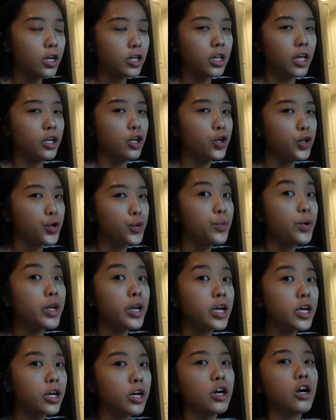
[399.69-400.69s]
like
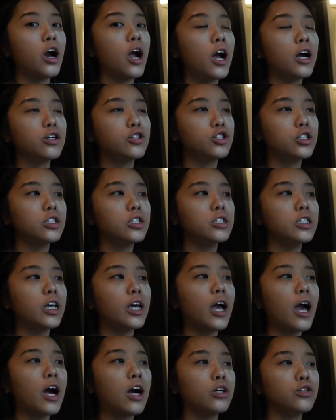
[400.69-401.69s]
human interactions,
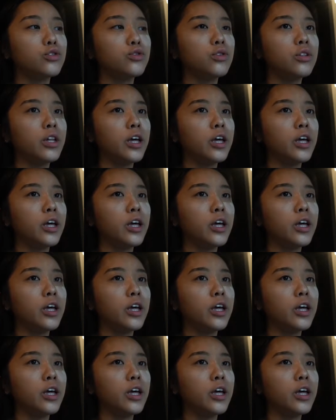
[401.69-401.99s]
like actual